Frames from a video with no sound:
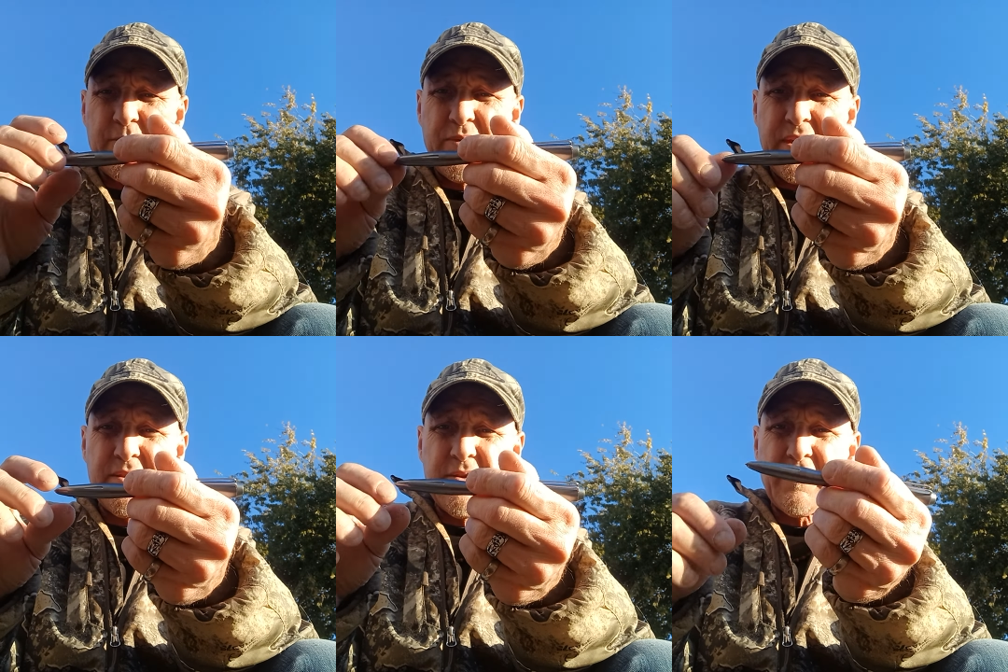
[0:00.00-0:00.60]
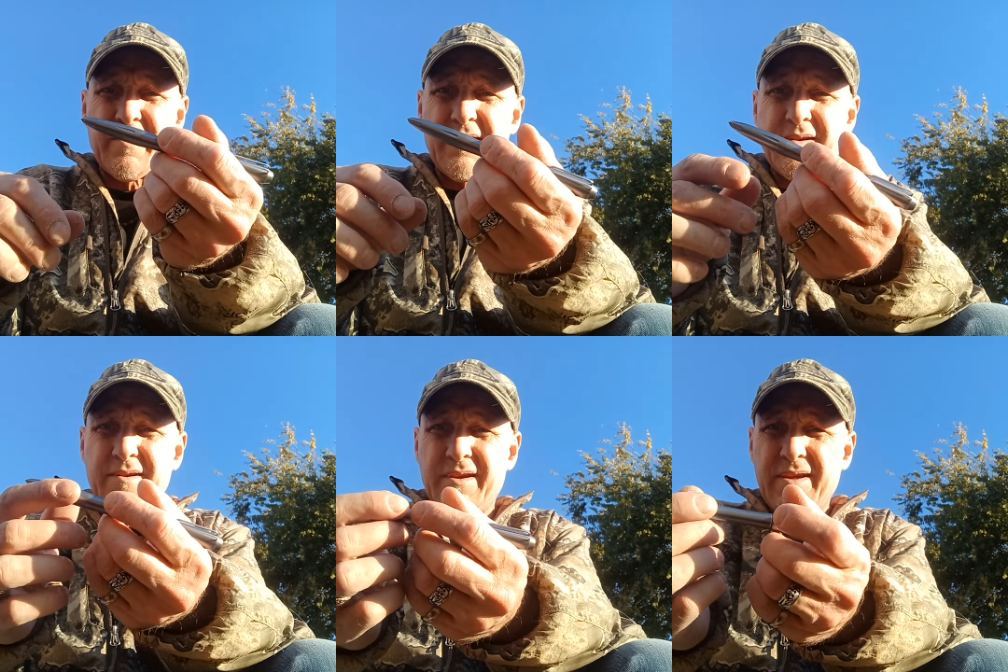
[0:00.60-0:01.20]
pin under
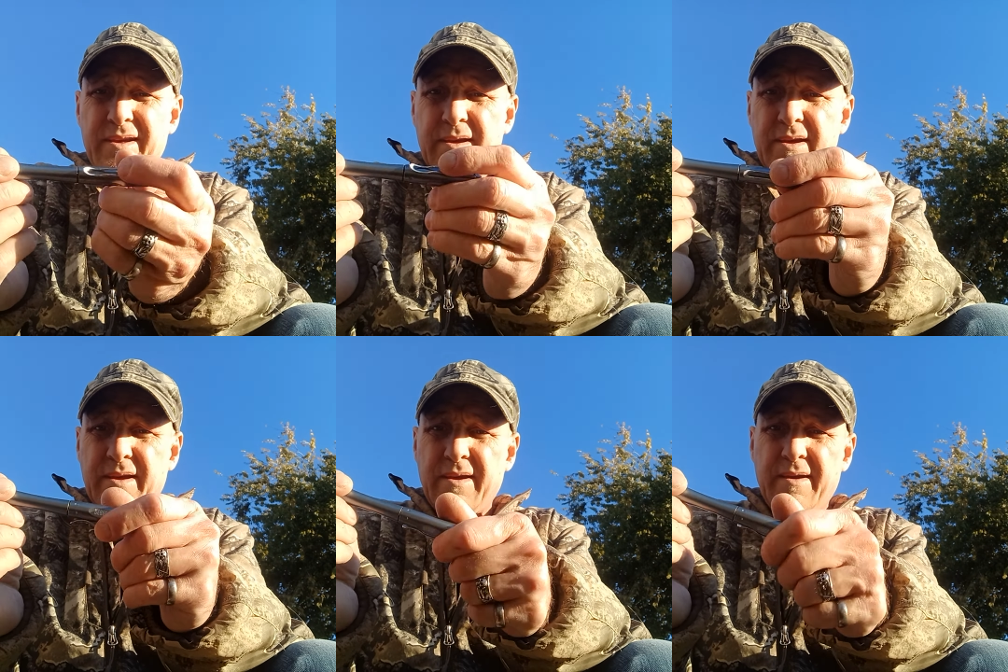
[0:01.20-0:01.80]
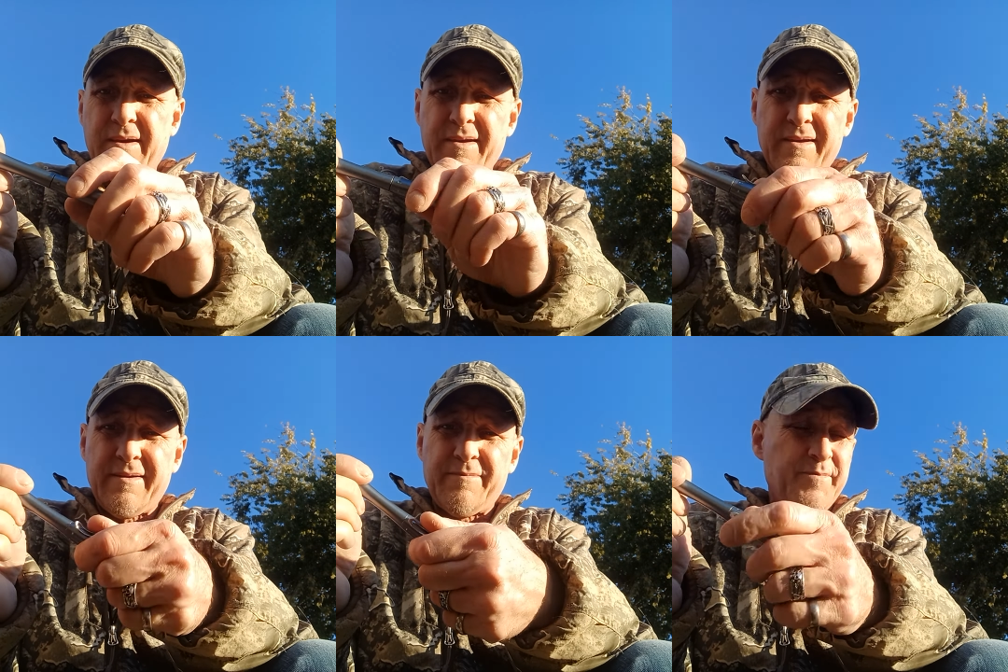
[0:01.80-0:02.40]
here.
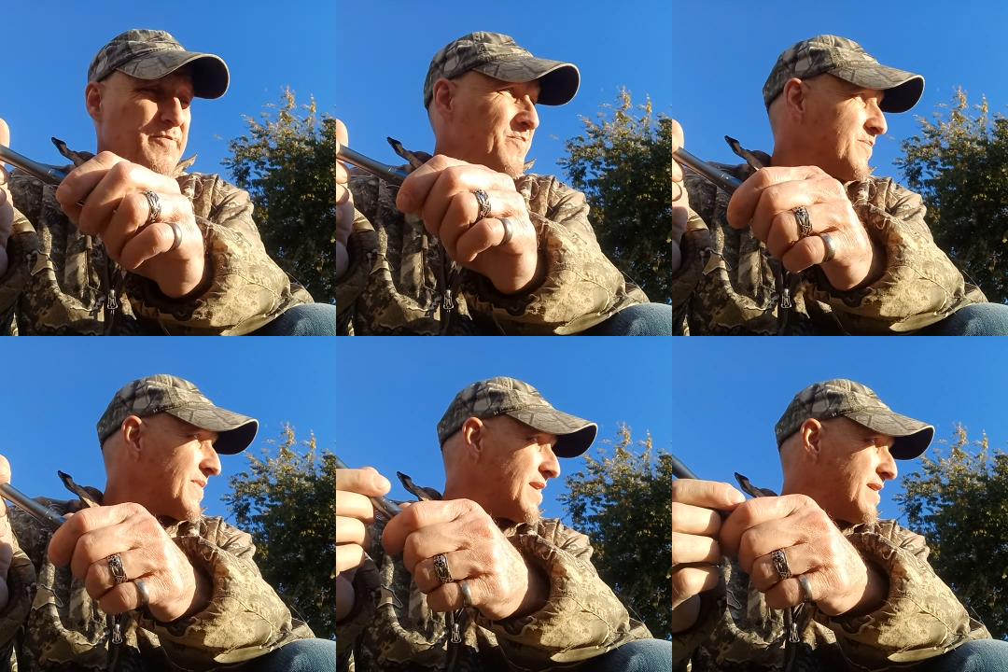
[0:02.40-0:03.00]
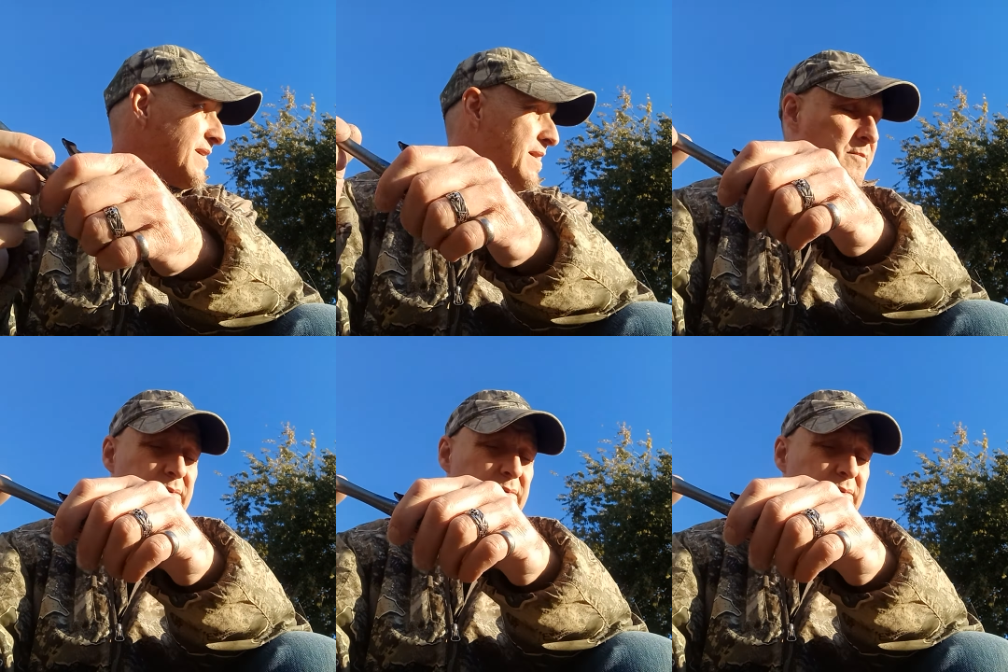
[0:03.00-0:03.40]
And I'm